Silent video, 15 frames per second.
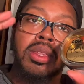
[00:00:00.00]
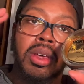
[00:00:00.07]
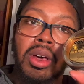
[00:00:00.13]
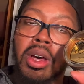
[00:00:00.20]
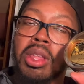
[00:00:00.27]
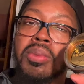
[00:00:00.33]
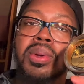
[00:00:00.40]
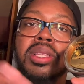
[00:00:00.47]

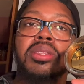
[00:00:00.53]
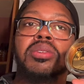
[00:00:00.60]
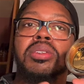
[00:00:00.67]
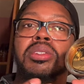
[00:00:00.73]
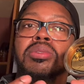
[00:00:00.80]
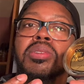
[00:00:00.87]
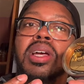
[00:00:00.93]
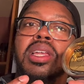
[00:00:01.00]
All the way through
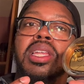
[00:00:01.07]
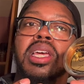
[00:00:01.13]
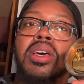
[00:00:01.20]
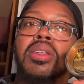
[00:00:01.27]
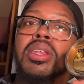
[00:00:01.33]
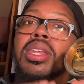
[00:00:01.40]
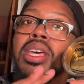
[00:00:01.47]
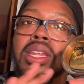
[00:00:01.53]
the dry
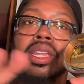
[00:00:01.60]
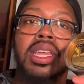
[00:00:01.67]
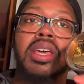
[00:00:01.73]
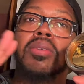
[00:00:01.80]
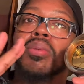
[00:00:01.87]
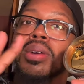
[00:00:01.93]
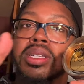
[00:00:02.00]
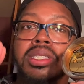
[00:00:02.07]
down, none of
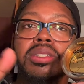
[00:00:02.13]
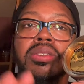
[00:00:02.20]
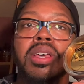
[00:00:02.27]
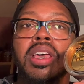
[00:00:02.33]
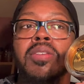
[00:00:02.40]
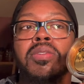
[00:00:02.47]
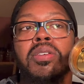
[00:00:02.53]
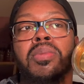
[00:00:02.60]
that
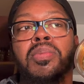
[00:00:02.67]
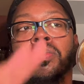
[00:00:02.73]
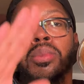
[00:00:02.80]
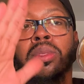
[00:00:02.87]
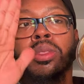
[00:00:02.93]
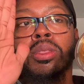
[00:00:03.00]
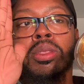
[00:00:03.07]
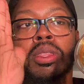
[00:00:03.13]
whatsoever.
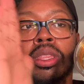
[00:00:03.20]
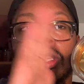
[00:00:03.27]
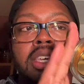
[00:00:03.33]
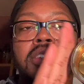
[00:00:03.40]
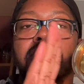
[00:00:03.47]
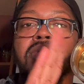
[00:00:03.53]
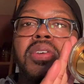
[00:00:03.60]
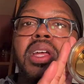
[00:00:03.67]

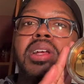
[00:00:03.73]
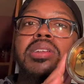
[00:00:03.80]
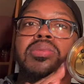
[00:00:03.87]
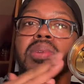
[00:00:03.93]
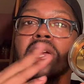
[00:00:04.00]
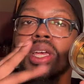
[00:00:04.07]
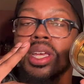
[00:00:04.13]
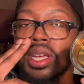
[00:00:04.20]
This fragrance
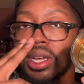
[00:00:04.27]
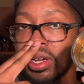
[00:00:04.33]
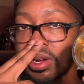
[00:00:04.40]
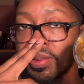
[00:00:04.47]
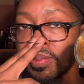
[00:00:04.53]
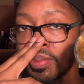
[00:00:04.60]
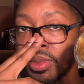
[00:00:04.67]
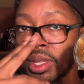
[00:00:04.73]
right
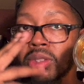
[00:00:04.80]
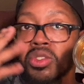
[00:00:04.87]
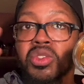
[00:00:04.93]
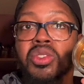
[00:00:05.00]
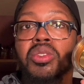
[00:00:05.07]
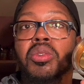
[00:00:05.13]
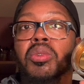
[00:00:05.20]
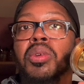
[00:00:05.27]
here
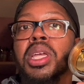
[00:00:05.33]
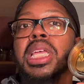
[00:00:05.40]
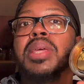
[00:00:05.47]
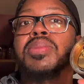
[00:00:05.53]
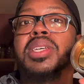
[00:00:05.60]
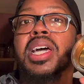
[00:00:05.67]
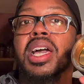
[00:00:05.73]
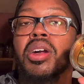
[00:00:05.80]

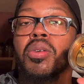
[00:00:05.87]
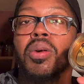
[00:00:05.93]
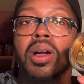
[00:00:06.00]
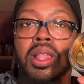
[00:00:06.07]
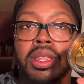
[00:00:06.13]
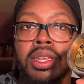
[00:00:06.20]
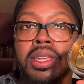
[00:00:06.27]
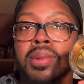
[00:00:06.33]
screams high
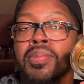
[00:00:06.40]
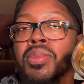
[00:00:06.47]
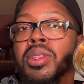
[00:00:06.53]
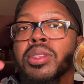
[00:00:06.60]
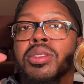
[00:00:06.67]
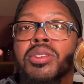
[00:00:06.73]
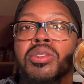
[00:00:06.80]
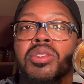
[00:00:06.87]
quality.
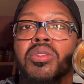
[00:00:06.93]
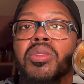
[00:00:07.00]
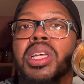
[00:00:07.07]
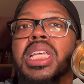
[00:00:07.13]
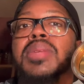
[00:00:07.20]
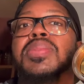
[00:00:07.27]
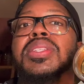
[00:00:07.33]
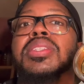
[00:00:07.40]

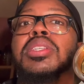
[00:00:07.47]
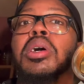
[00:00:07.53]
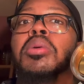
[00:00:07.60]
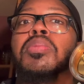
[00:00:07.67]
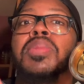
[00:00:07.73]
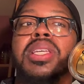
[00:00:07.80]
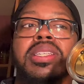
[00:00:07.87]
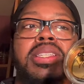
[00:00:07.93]
Screams
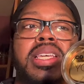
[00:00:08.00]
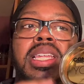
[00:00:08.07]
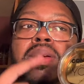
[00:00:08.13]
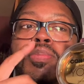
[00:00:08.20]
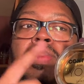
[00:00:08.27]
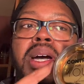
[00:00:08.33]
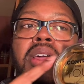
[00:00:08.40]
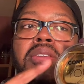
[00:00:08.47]
dopeness in a
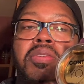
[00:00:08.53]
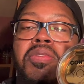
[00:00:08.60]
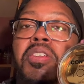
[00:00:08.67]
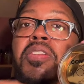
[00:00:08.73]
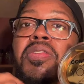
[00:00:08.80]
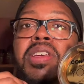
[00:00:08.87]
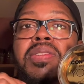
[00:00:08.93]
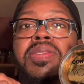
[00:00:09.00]
bottle for
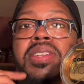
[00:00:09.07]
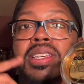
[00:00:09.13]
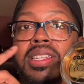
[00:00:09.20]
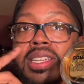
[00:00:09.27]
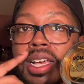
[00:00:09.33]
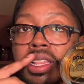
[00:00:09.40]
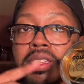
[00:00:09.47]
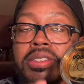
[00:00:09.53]

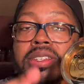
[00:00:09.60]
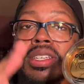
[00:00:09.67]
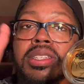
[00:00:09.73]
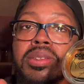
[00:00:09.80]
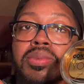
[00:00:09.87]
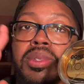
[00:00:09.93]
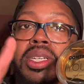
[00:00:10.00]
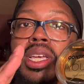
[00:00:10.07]
$15 and
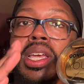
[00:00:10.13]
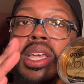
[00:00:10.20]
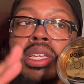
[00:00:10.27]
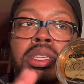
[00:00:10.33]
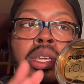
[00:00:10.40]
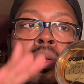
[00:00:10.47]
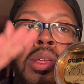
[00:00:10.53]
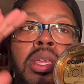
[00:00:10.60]
some
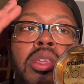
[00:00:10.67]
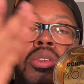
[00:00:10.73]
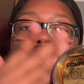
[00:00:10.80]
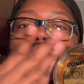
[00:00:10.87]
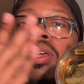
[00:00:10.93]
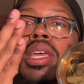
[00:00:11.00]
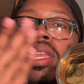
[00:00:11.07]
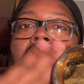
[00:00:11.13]
change.
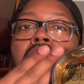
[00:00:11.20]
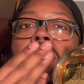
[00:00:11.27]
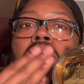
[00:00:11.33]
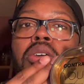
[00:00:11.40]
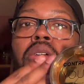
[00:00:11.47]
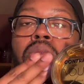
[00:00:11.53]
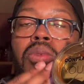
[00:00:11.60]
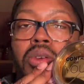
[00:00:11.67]
You cannot
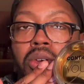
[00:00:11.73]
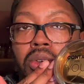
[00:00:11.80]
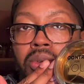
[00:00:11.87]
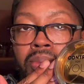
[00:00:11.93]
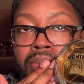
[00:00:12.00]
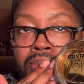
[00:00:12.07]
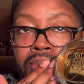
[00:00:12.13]
go wrong.